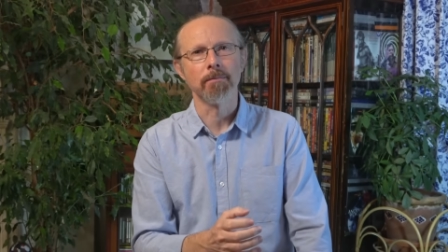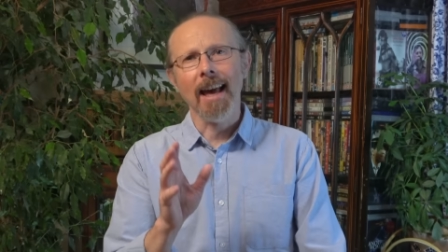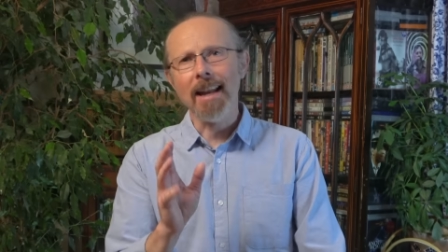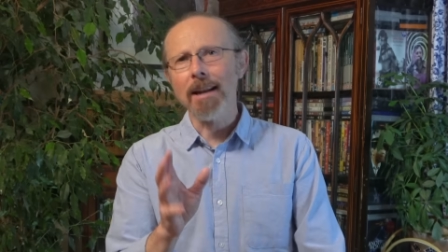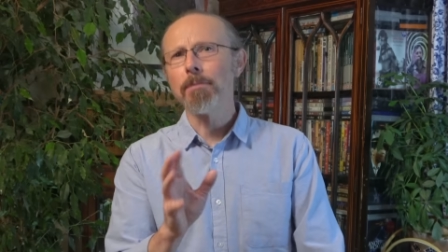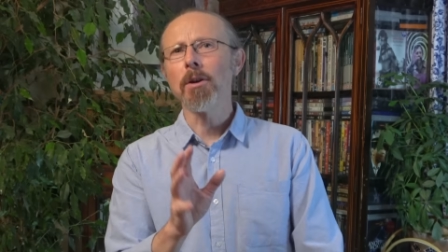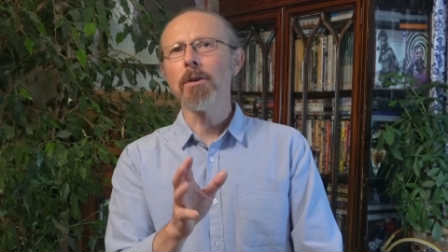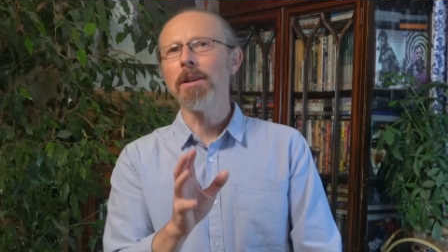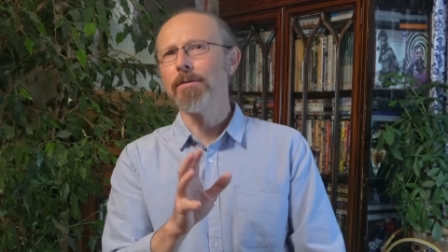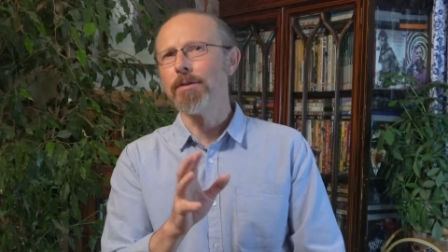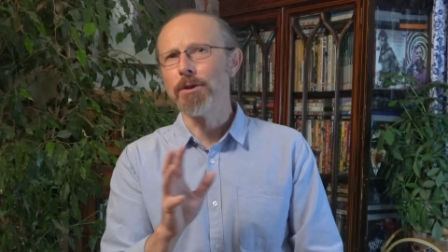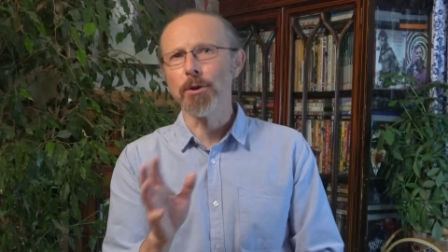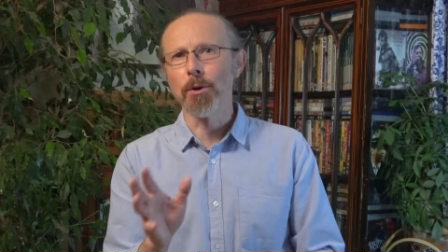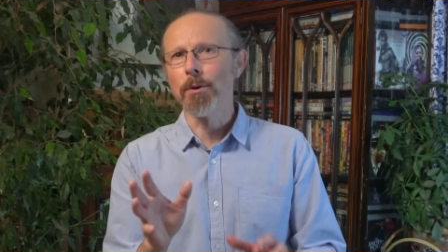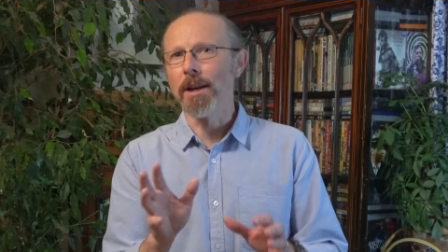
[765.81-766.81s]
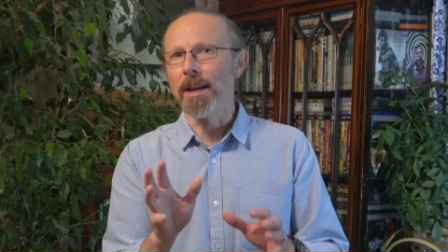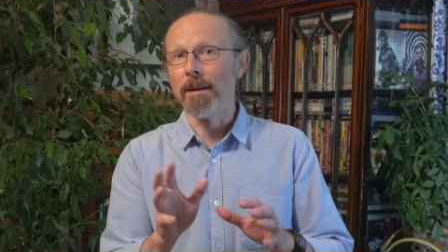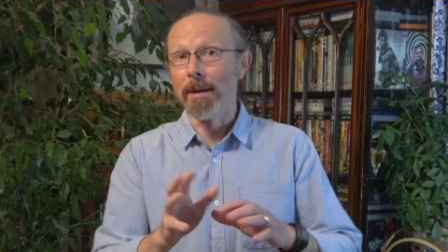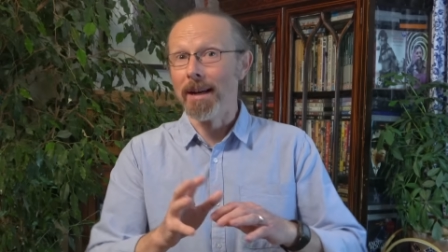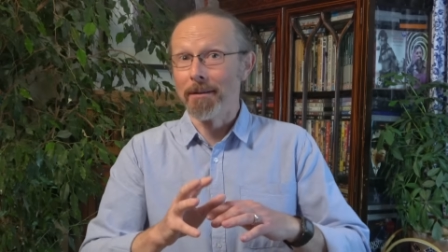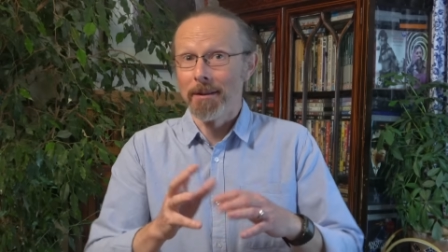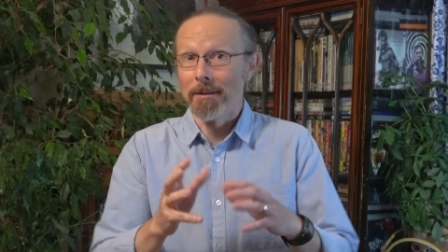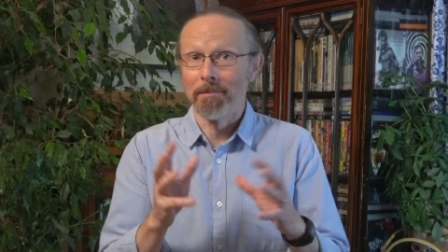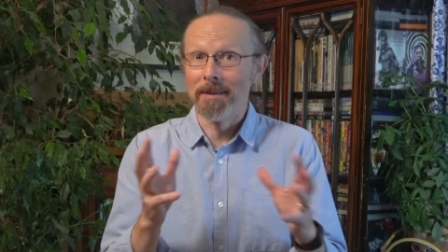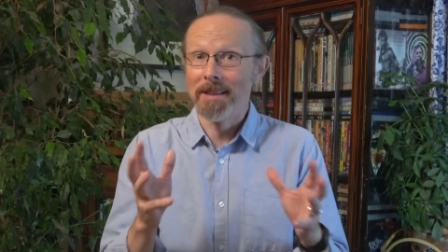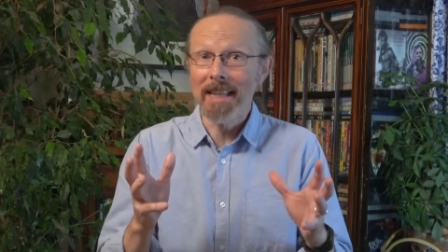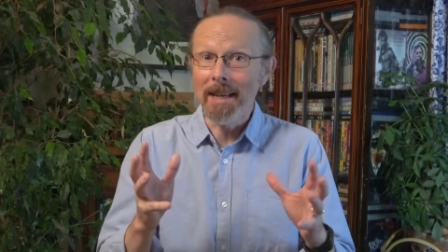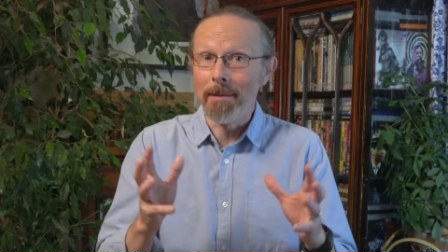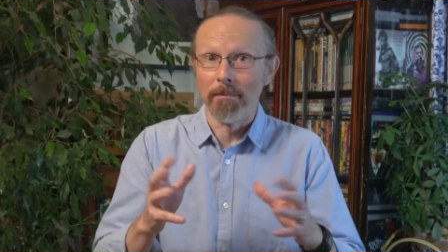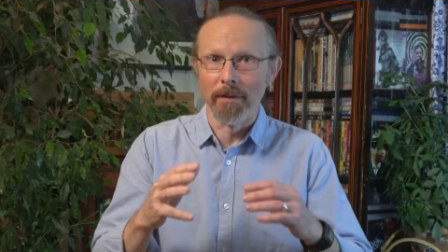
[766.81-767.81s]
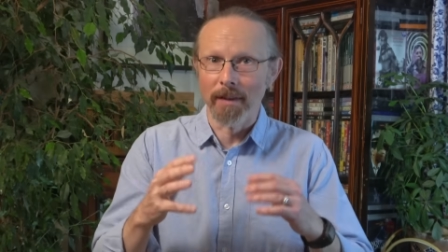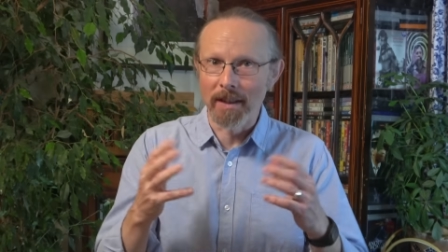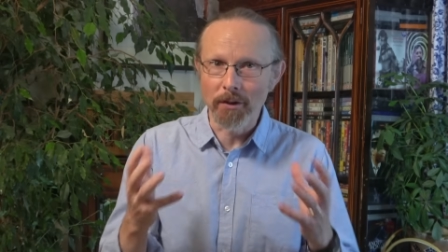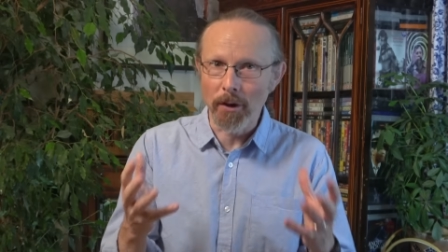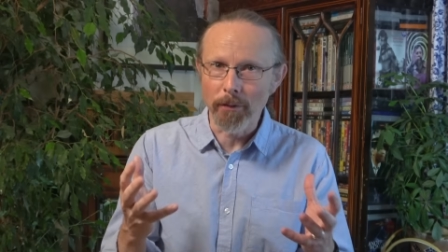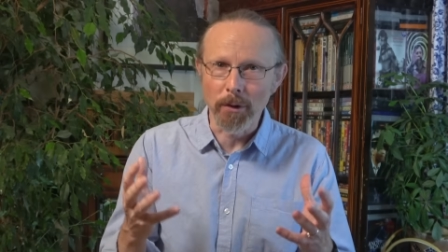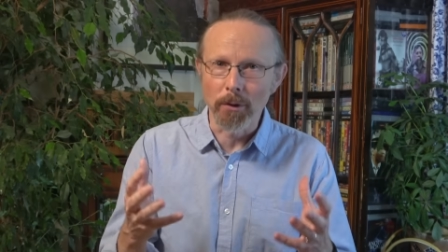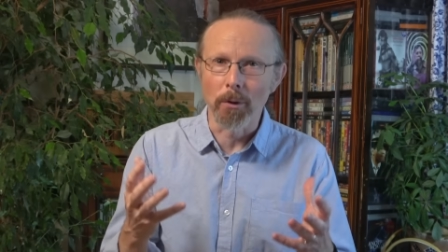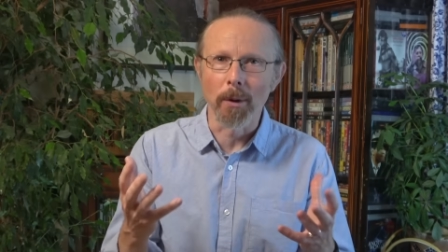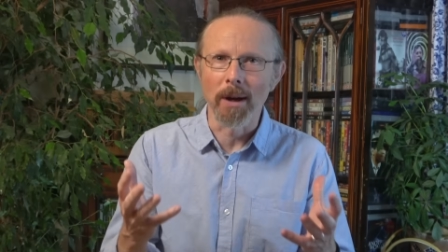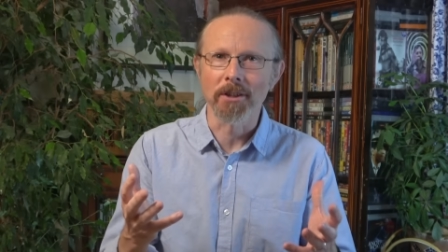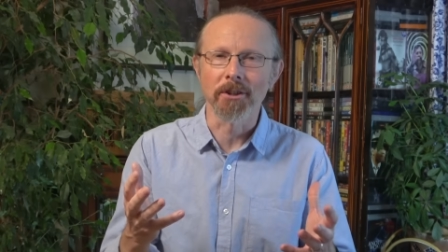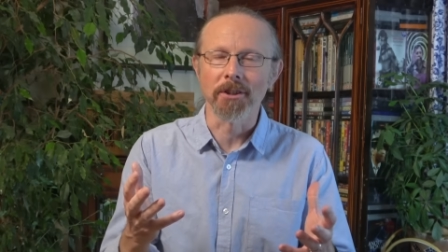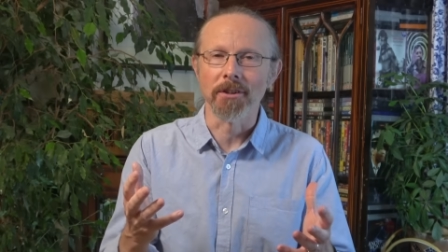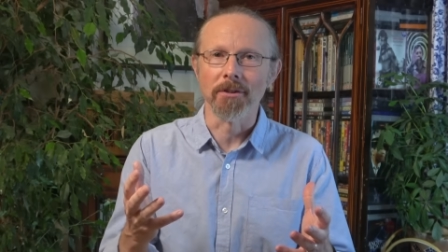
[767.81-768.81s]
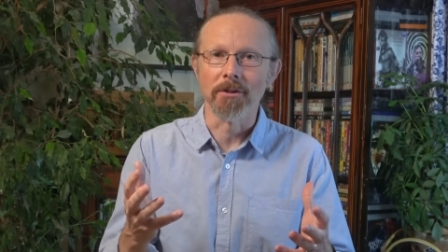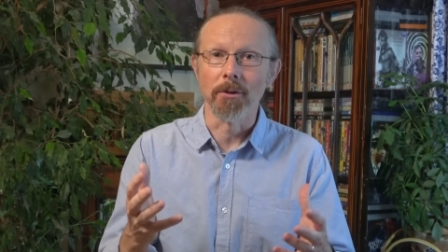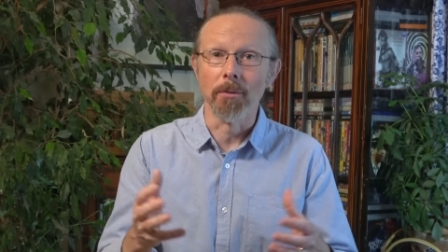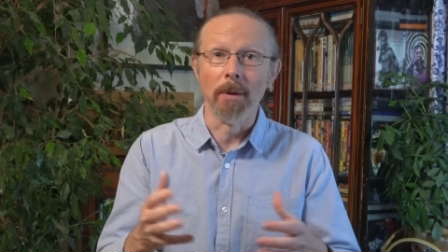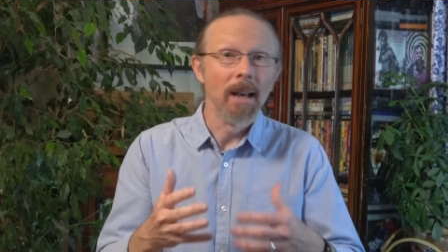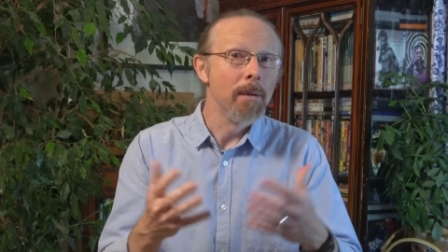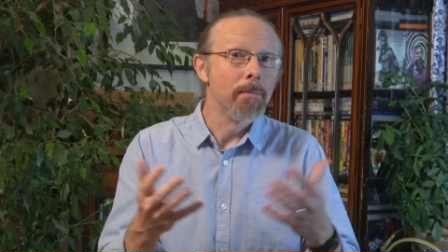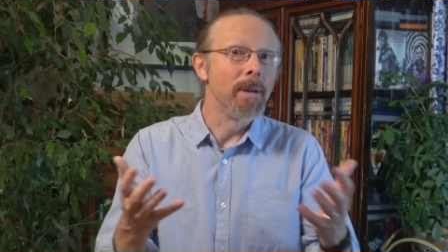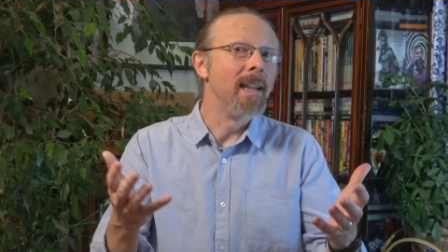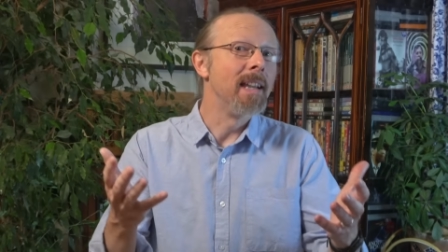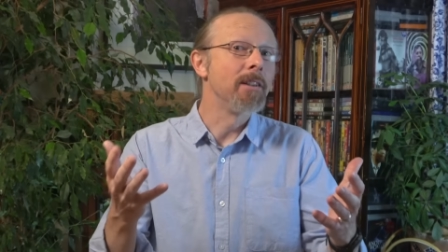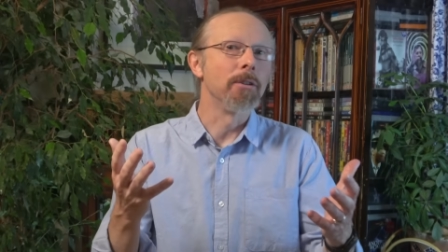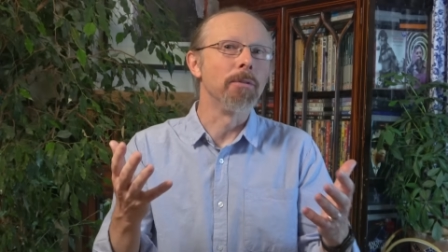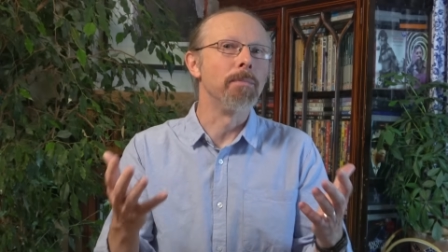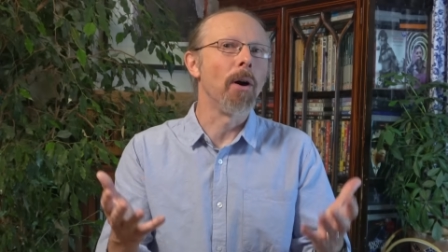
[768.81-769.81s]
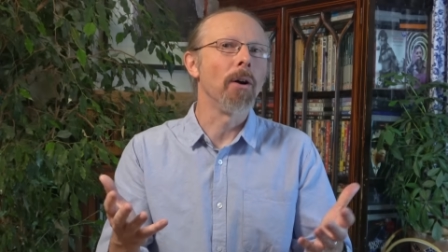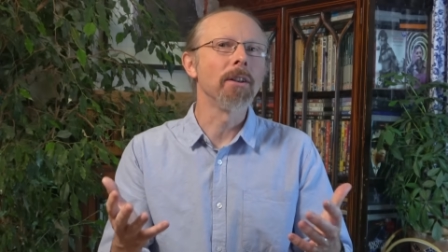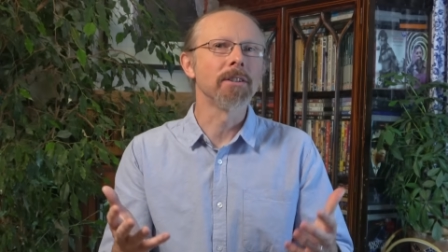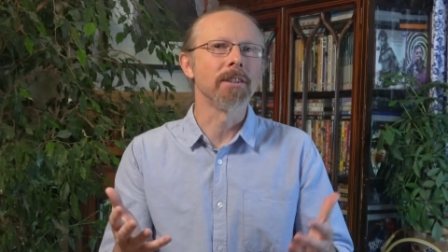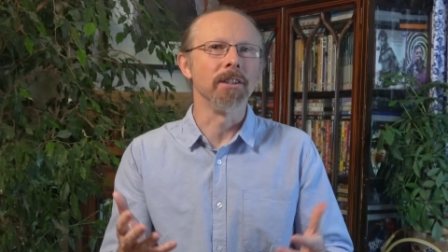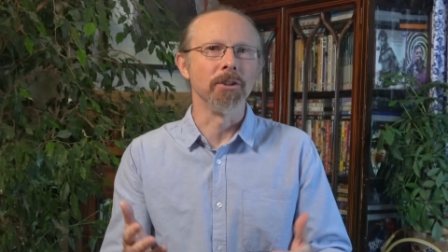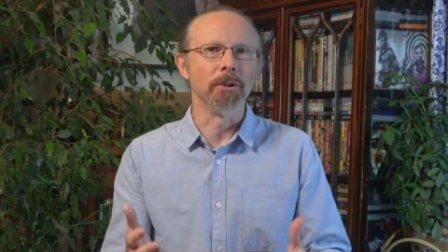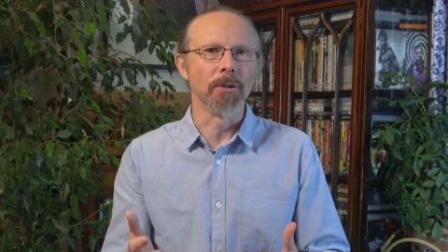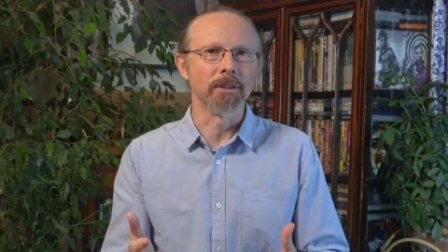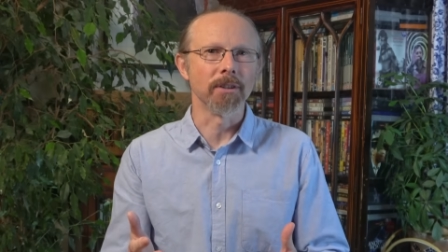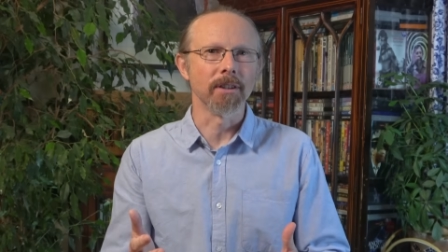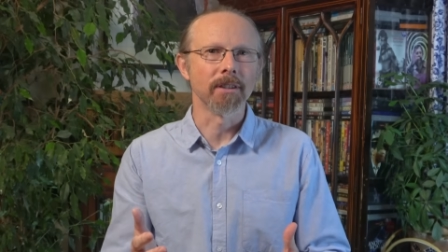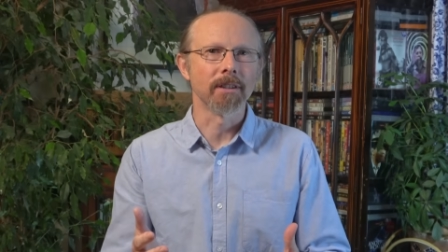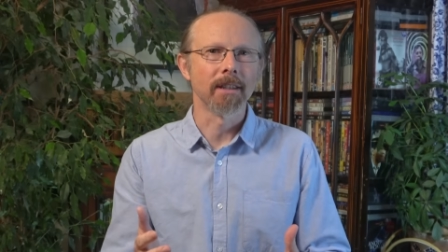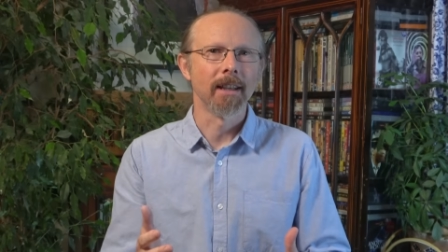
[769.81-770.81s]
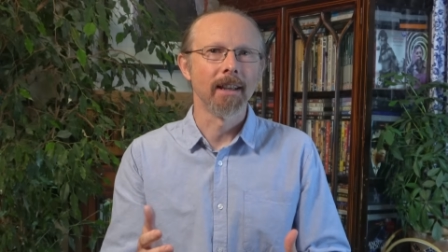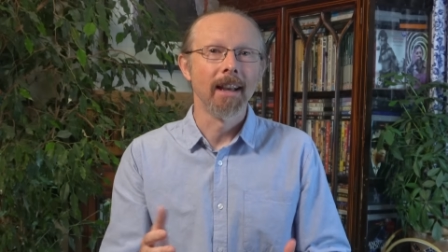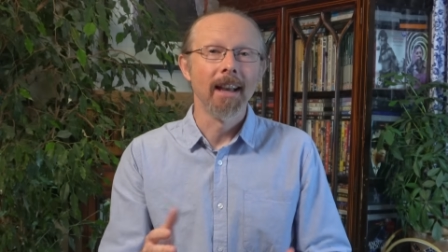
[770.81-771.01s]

And I'm not even talking about the deep philosophical questions or political policy choices,